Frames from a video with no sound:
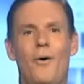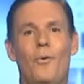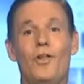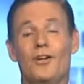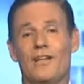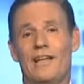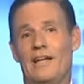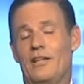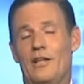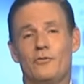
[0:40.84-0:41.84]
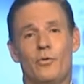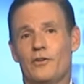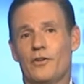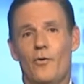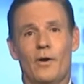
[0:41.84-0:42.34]
Well, look, it's where
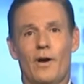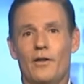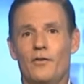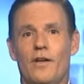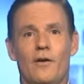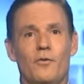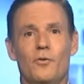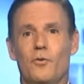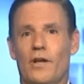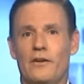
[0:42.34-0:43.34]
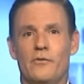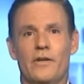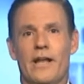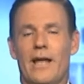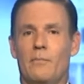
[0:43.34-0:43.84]
it's going, right? You've got Google and you've
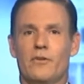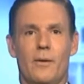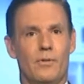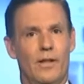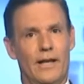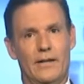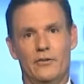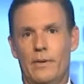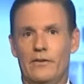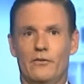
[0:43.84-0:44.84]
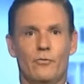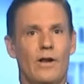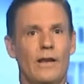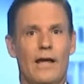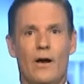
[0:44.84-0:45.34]
got Amazon playing in these spaces
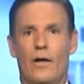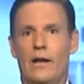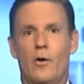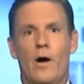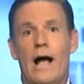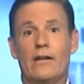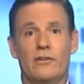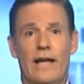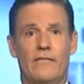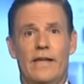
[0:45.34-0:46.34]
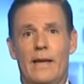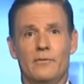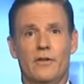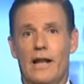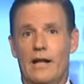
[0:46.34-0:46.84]
right now, and I actually have the
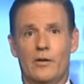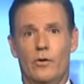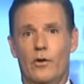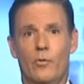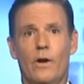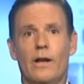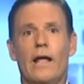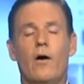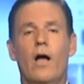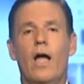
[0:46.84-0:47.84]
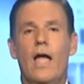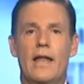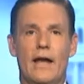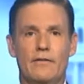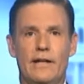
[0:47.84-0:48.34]
Amazon Echo at home right now,
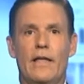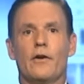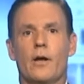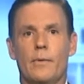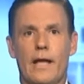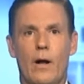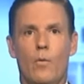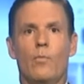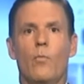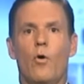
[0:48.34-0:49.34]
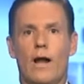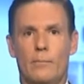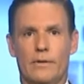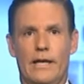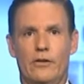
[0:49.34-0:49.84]
and every day they're coming out with more
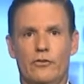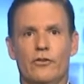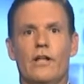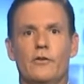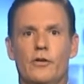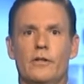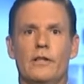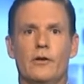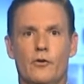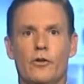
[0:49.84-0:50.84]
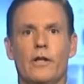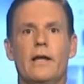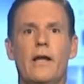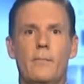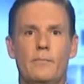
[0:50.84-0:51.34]
applications that you could
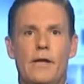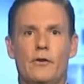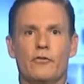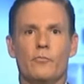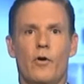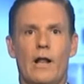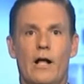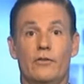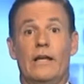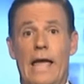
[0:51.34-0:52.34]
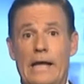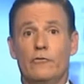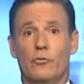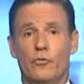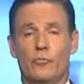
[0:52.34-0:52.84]
literally make your smart house a
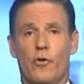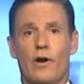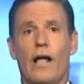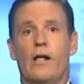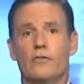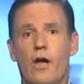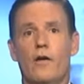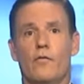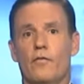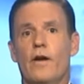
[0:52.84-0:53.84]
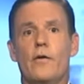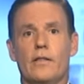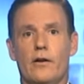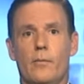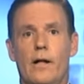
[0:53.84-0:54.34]
true smart house for very
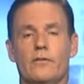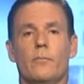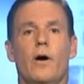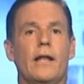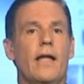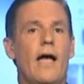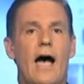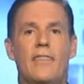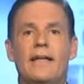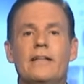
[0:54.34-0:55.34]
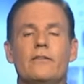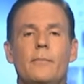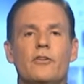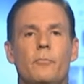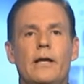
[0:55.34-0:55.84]
little amounts of money. I think it's going
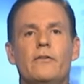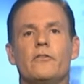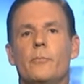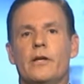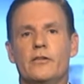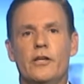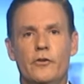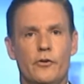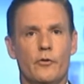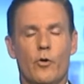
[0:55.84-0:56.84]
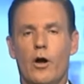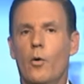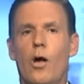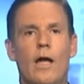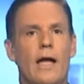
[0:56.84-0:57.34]
to be a space that's going to continue to
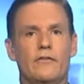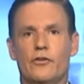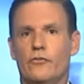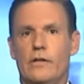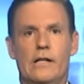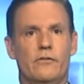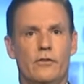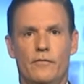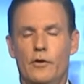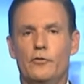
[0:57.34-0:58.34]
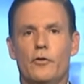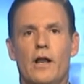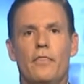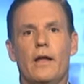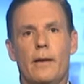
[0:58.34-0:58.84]
grow. It's the future, and
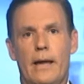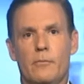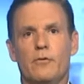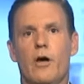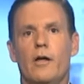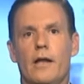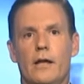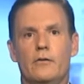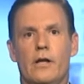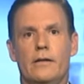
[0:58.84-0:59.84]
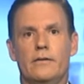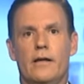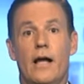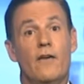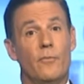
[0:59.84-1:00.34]
I think Amazon and
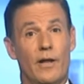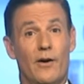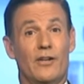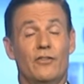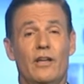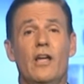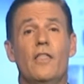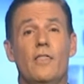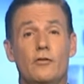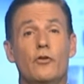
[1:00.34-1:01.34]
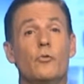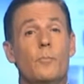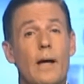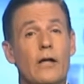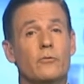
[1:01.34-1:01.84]
Alphabet are actually the two
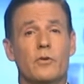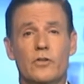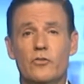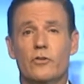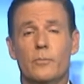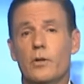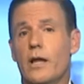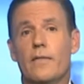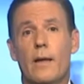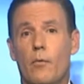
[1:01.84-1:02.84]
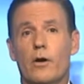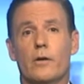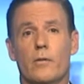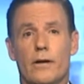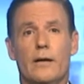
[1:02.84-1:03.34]
best positioned to play in that
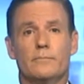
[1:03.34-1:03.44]
market right now.